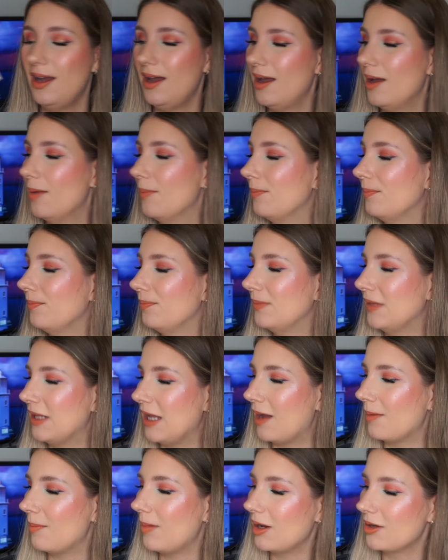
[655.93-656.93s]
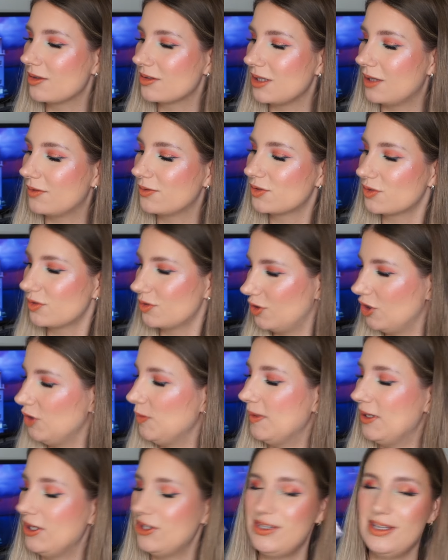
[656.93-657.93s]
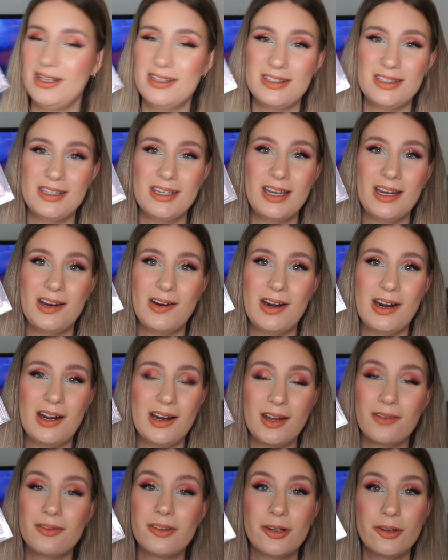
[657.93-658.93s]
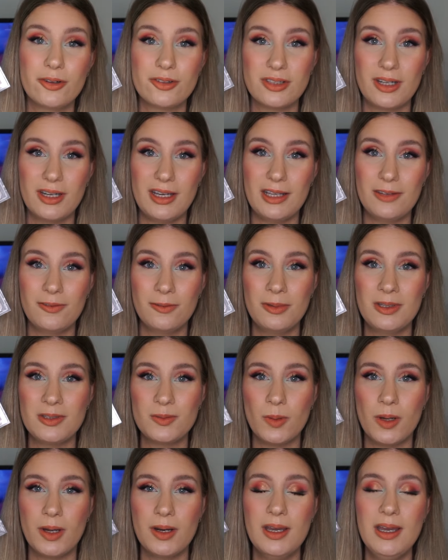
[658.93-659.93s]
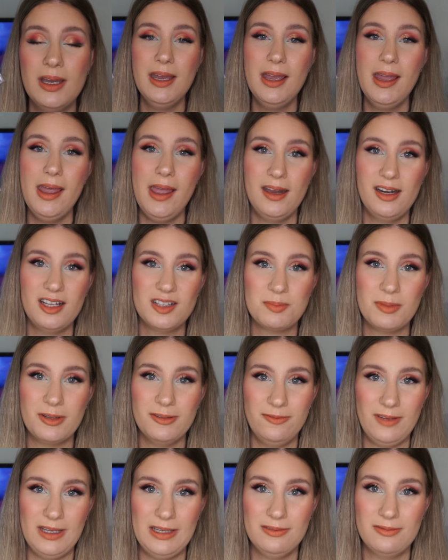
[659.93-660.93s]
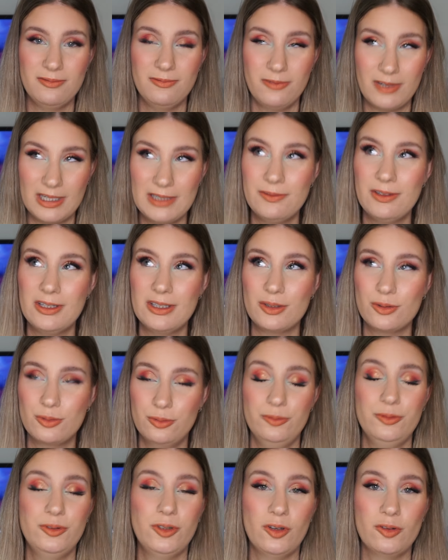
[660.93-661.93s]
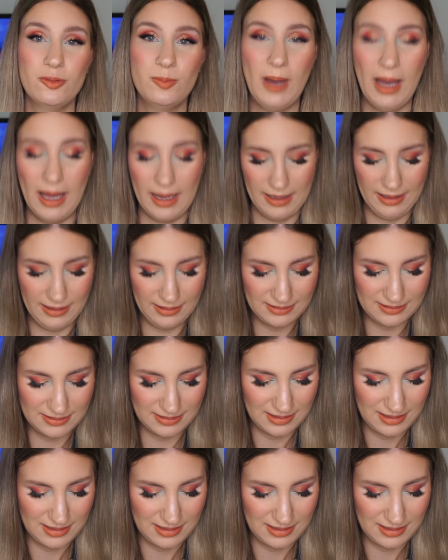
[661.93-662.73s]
Yeah, I just love too many shades in here, and I love the looks that I get from this one, and it's my favorite cool tone palette.